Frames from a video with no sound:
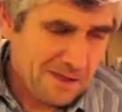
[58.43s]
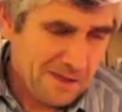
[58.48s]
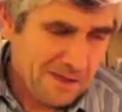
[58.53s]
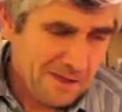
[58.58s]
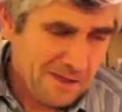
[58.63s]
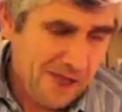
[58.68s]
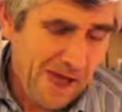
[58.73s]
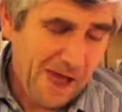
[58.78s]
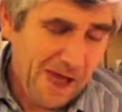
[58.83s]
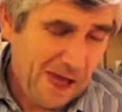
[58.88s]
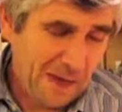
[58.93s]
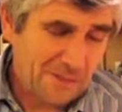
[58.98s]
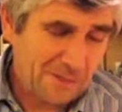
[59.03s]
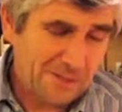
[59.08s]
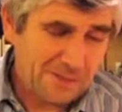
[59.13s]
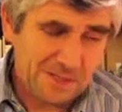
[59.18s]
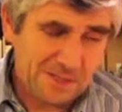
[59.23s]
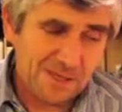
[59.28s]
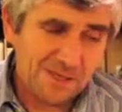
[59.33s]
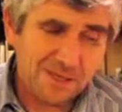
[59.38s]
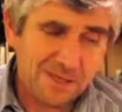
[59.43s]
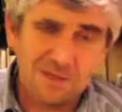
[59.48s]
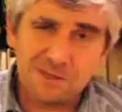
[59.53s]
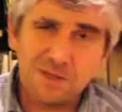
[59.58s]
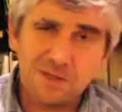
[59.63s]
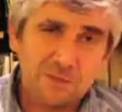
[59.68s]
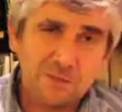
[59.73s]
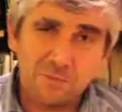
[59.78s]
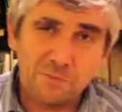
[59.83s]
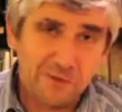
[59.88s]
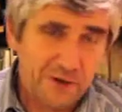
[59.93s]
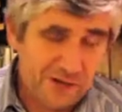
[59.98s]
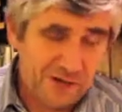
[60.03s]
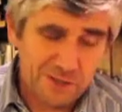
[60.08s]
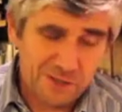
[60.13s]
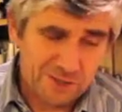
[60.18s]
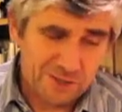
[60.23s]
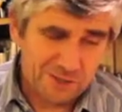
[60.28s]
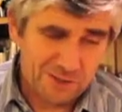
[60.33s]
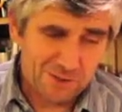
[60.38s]
Yeah, I'm still under the
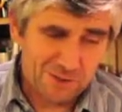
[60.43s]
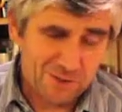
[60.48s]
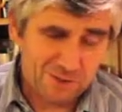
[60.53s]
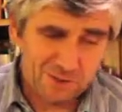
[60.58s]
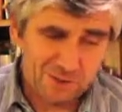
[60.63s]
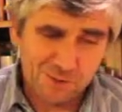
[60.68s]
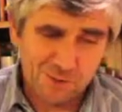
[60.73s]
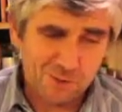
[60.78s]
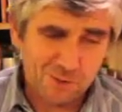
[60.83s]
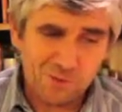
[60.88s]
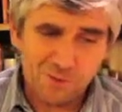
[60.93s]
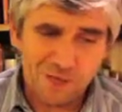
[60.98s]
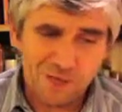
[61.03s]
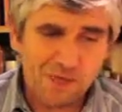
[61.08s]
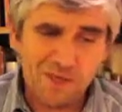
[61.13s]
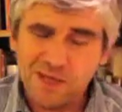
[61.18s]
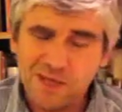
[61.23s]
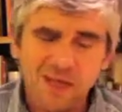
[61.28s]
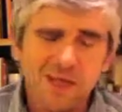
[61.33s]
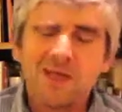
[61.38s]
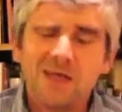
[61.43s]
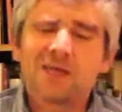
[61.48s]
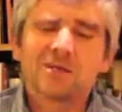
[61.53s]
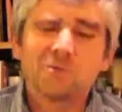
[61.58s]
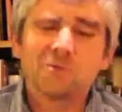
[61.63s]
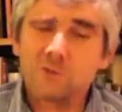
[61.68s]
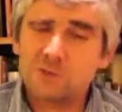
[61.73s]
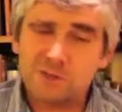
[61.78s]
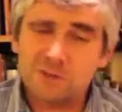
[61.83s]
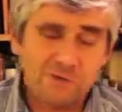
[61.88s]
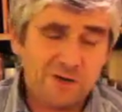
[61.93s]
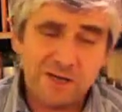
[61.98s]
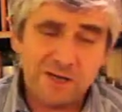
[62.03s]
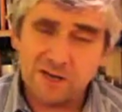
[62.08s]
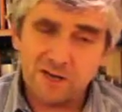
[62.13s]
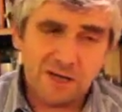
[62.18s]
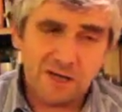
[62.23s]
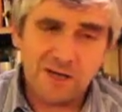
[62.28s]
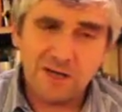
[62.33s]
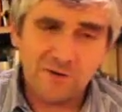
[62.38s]
impression. So it was
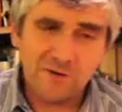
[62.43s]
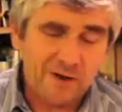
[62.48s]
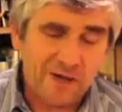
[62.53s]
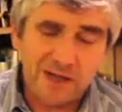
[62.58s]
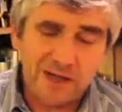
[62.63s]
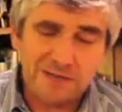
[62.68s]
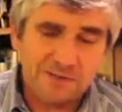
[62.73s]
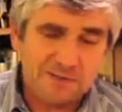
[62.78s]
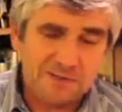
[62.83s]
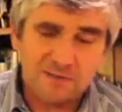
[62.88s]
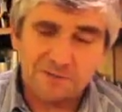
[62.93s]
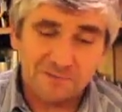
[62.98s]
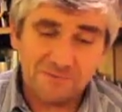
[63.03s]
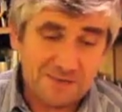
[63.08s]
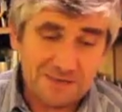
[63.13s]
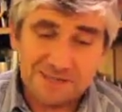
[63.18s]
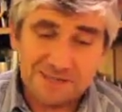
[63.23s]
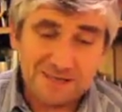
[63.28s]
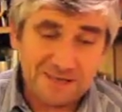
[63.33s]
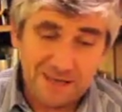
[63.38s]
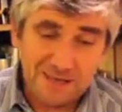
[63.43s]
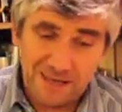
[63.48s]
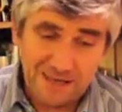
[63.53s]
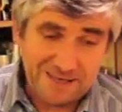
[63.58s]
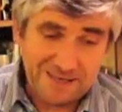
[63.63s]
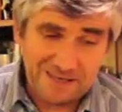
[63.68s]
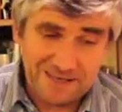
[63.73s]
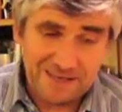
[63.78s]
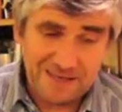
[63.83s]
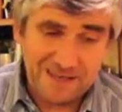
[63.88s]
really great and fascinating,